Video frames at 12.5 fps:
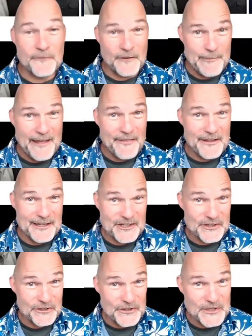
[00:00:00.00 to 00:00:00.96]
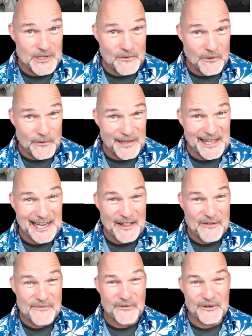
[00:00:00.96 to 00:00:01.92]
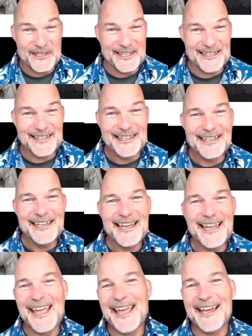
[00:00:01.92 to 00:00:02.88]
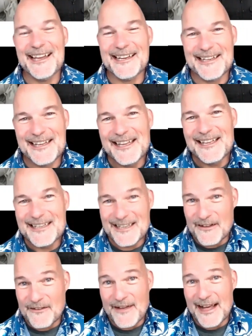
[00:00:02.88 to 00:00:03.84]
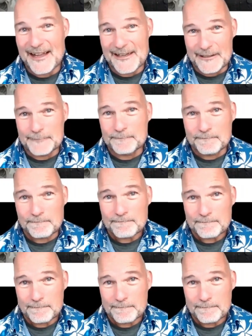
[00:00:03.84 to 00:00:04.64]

the Free Methodist churches in Northern California and Nevada.